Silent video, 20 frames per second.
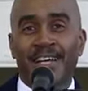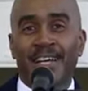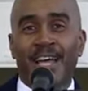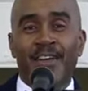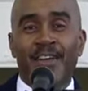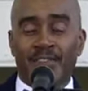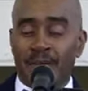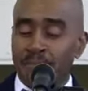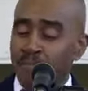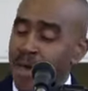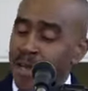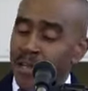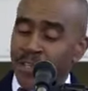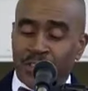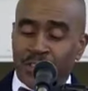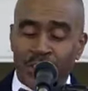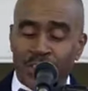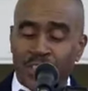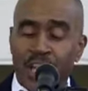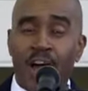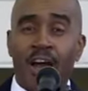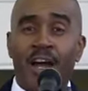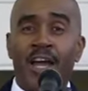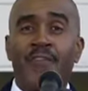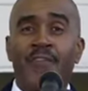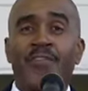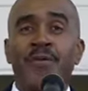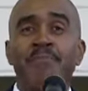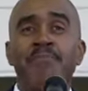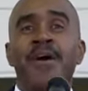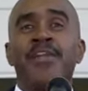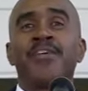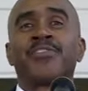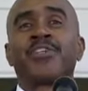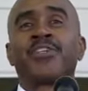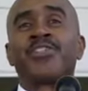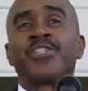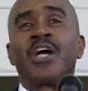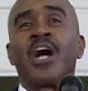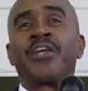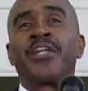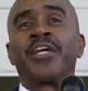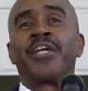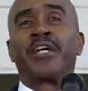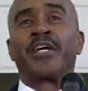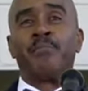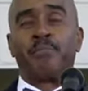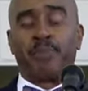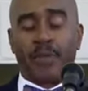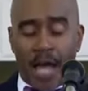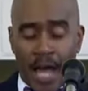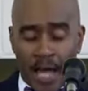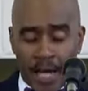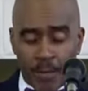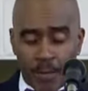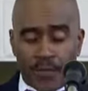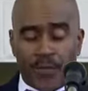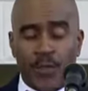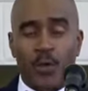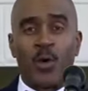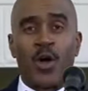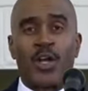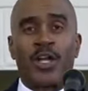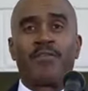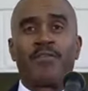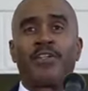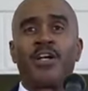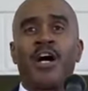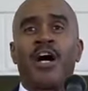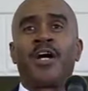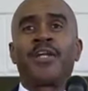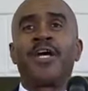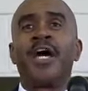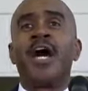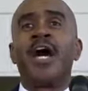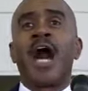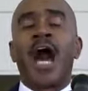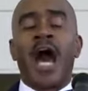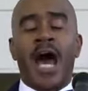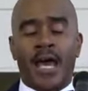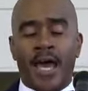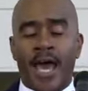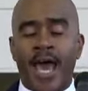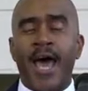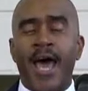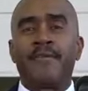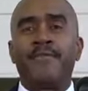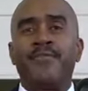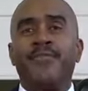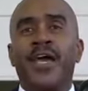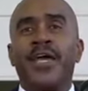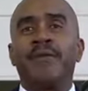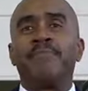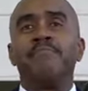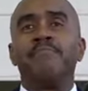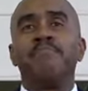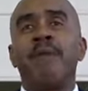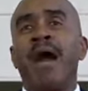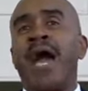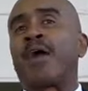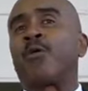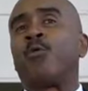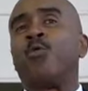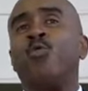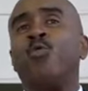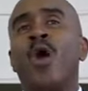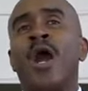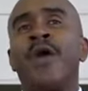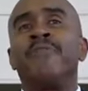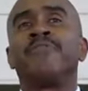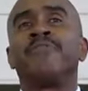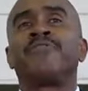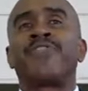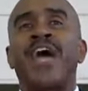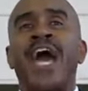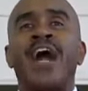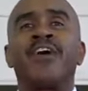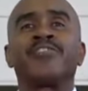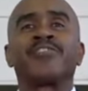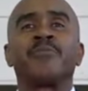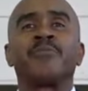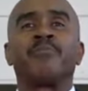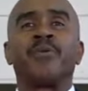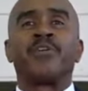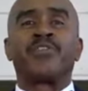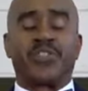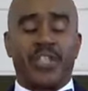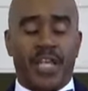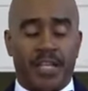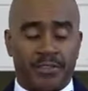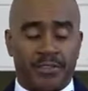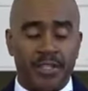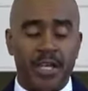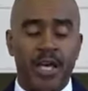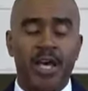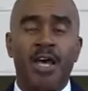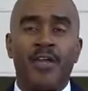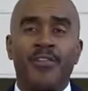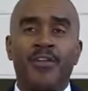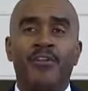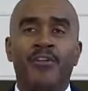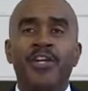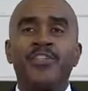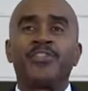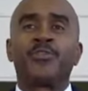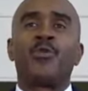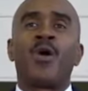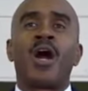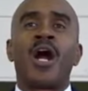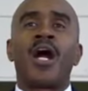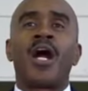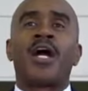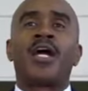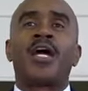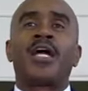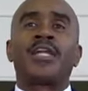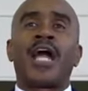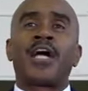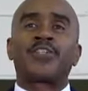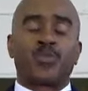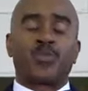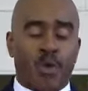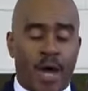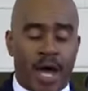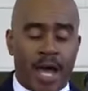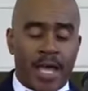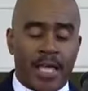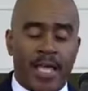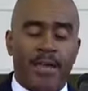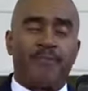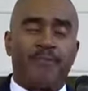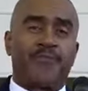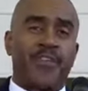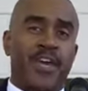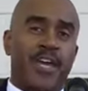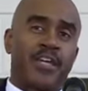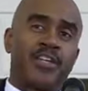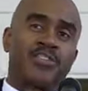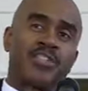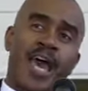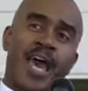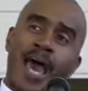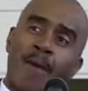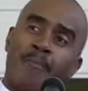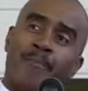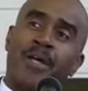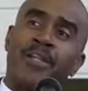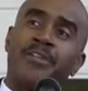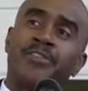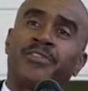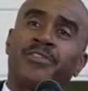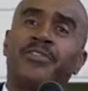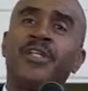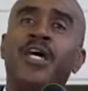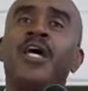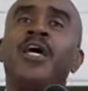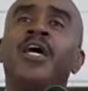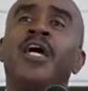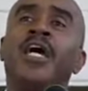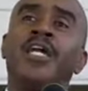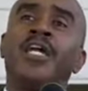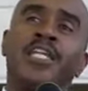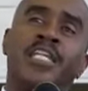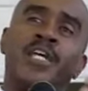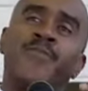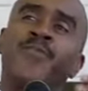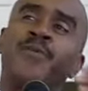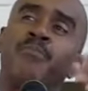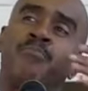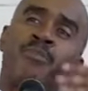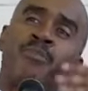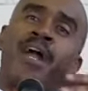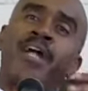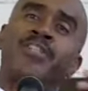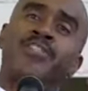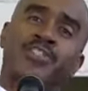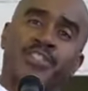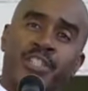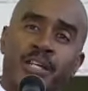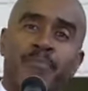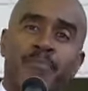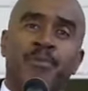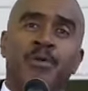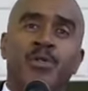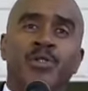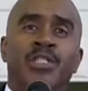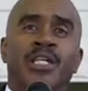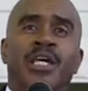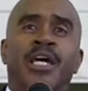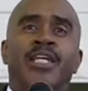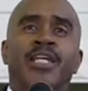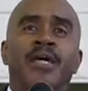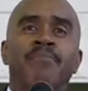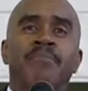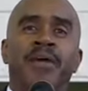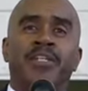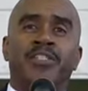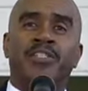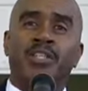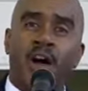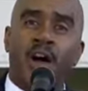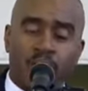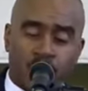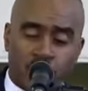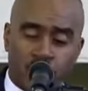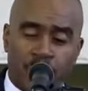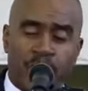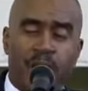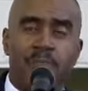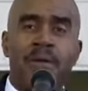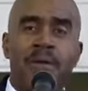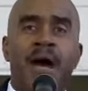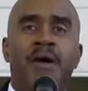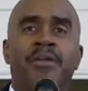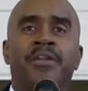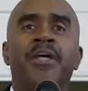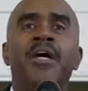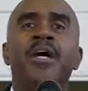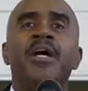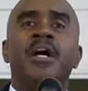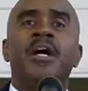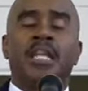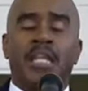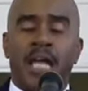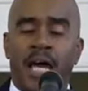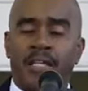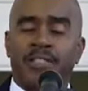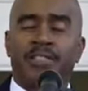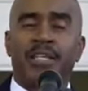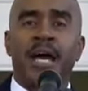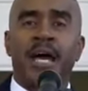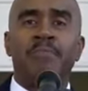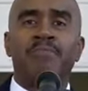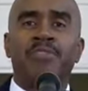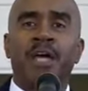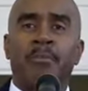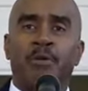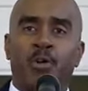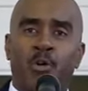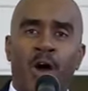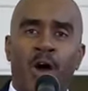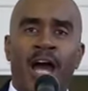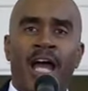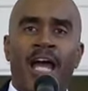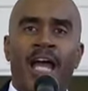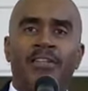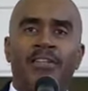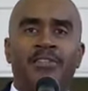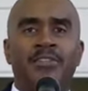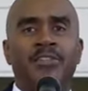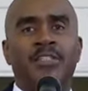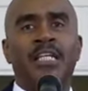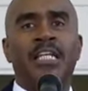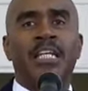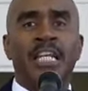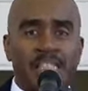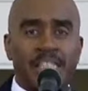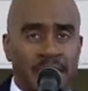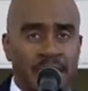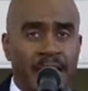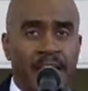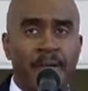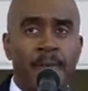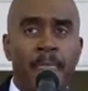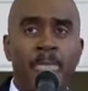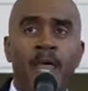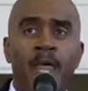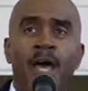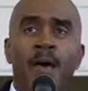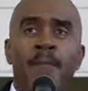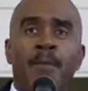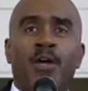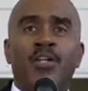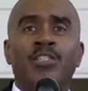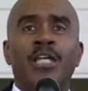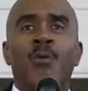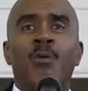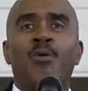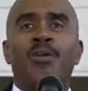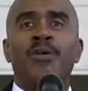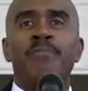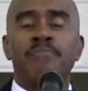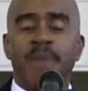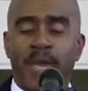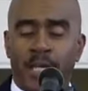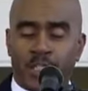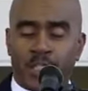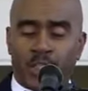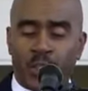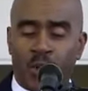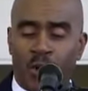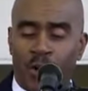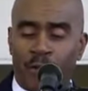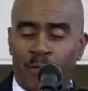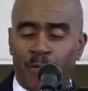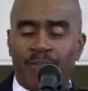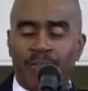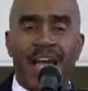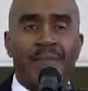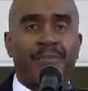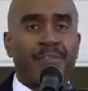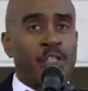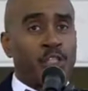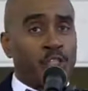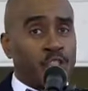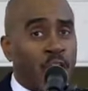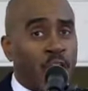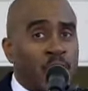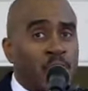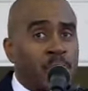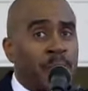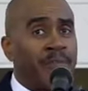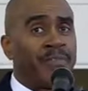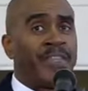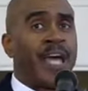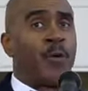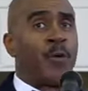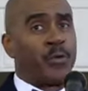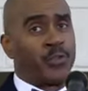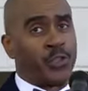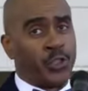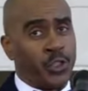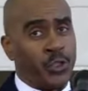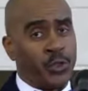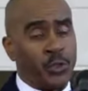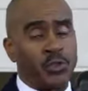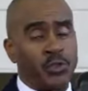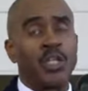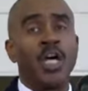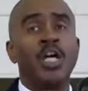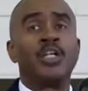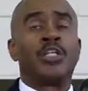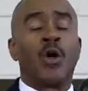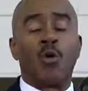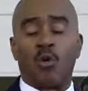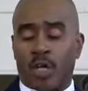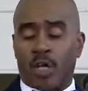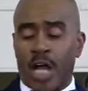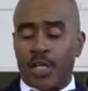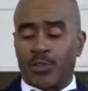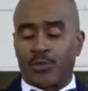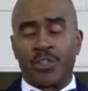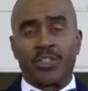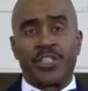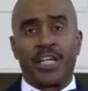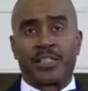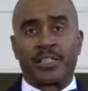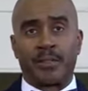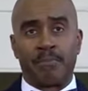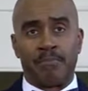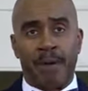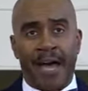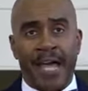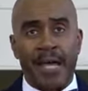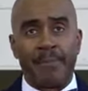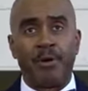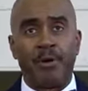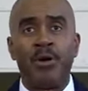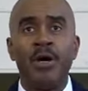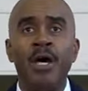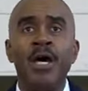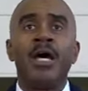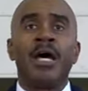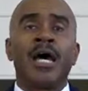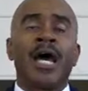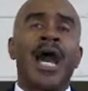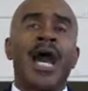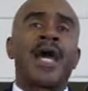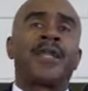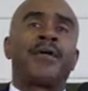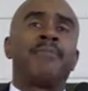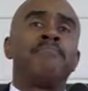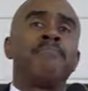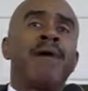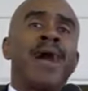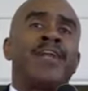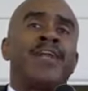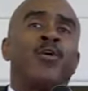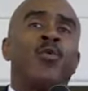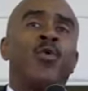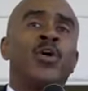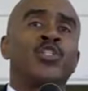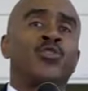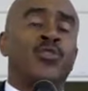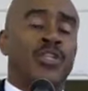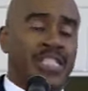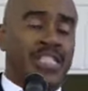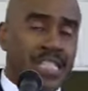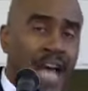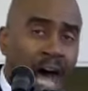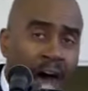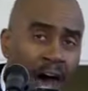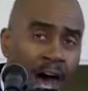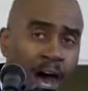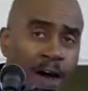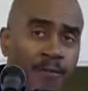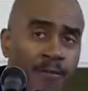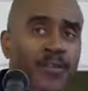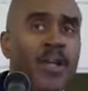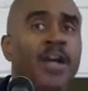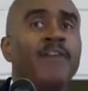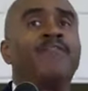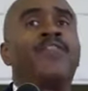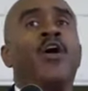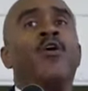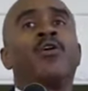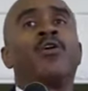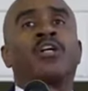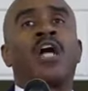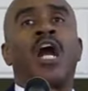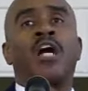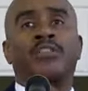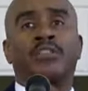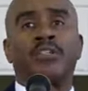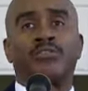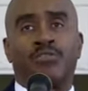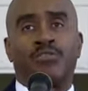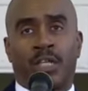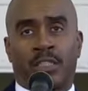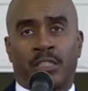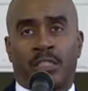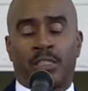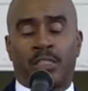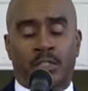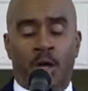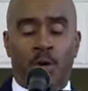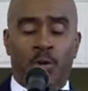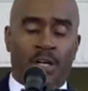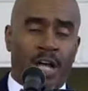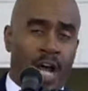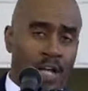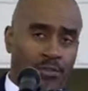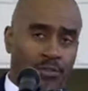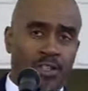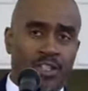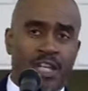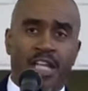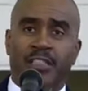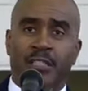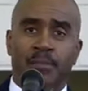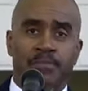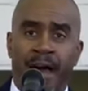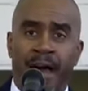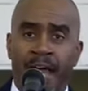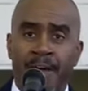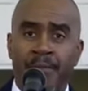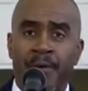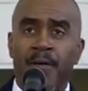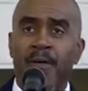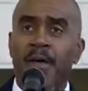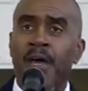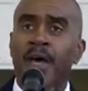If the ministers are in compliance with the Word of God, I have their back 1,000%. The reason why, that's why if things happen in different branch temples and they may talk to me about it, a lot of times I'm quiet listening because I want to make sure that the judgment that was used don't contradict the Bible and how the matter was resolved don't contradict the Bible.